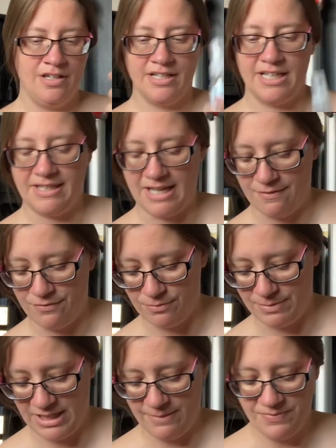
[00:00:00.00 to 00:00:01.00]
Get that out for a
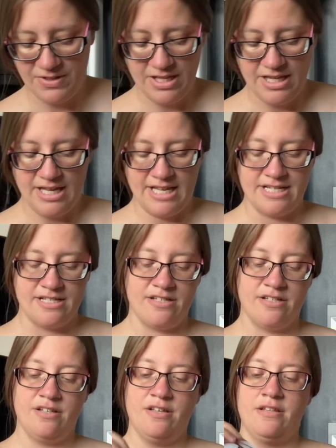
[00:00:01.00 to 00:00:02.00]
minute. And
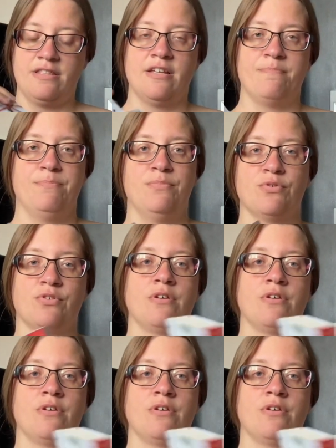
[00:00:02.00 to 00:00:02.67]
the book